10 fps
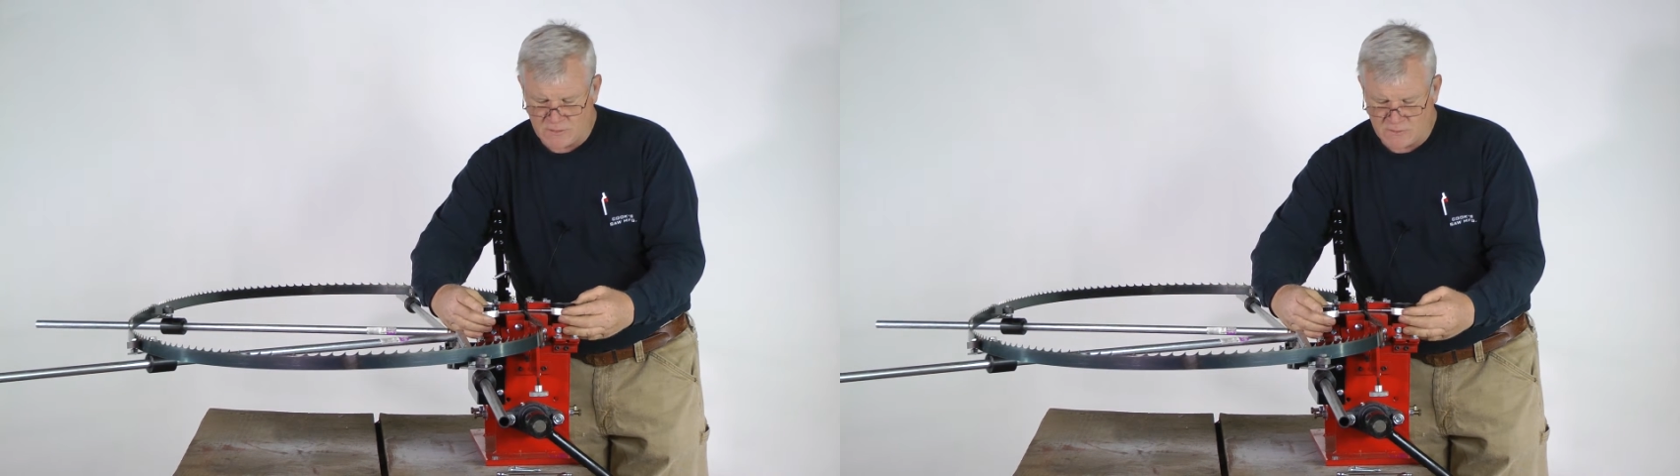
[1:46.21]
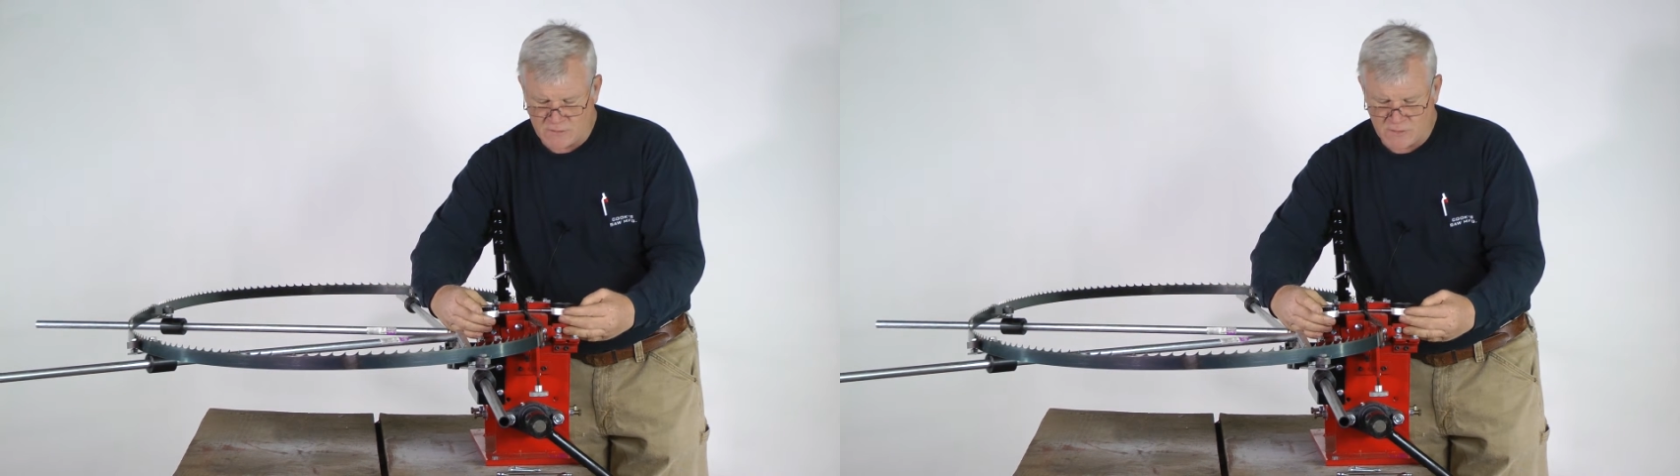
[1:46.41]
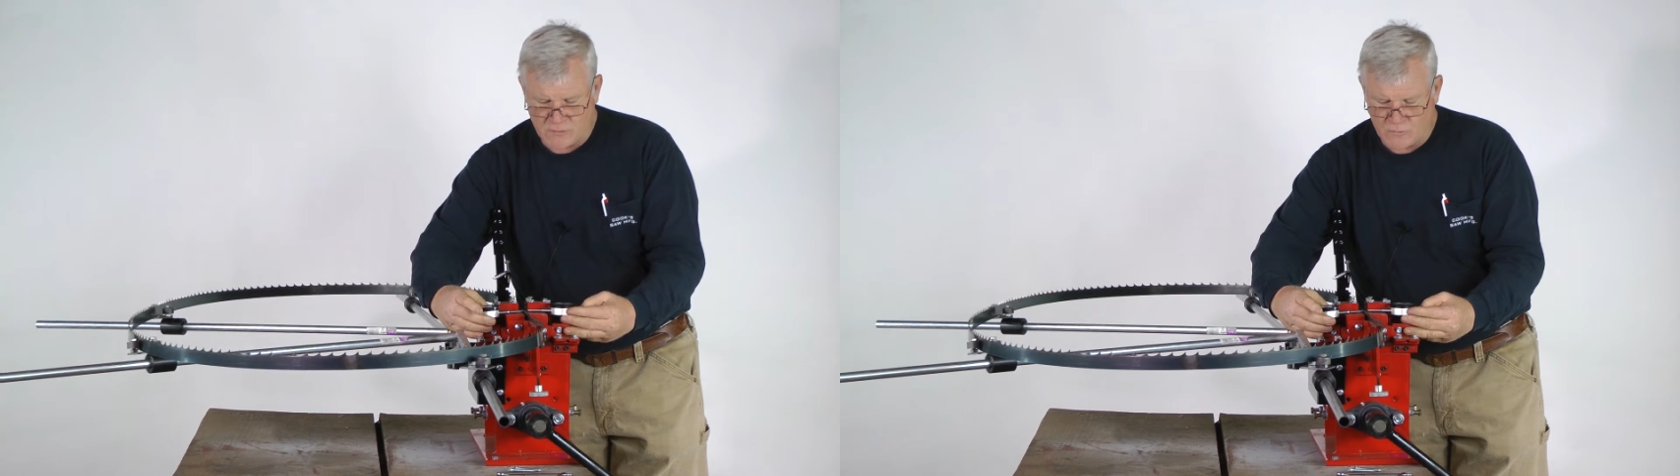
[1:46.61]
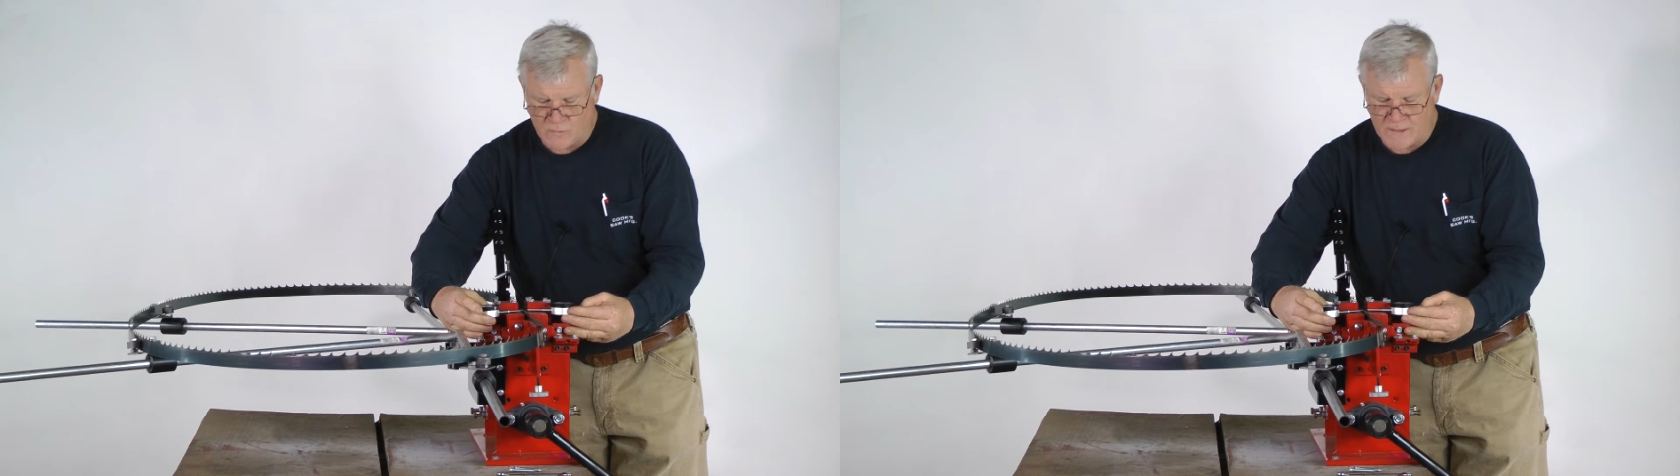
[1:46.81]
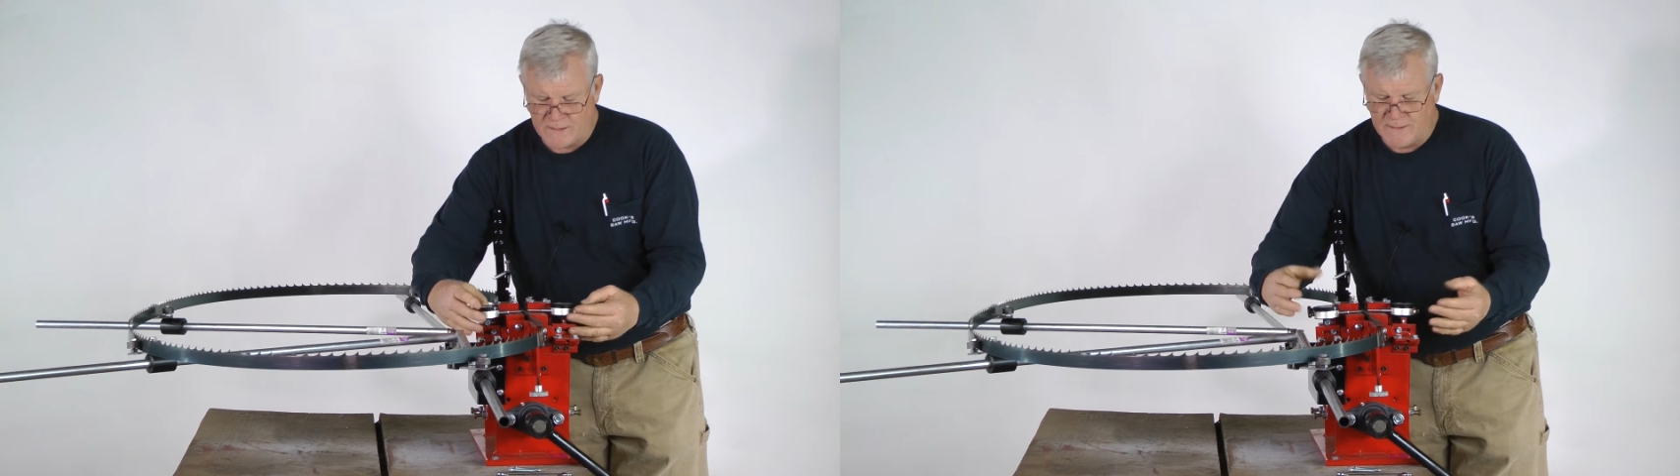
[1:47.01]
in a such a
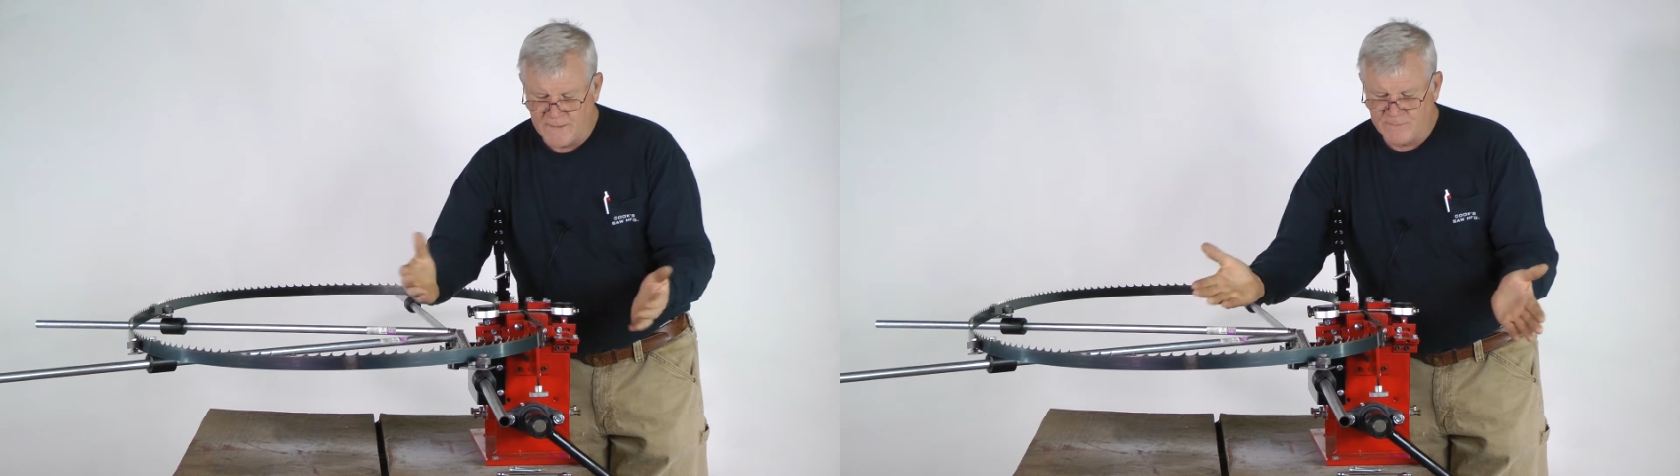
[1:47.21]
way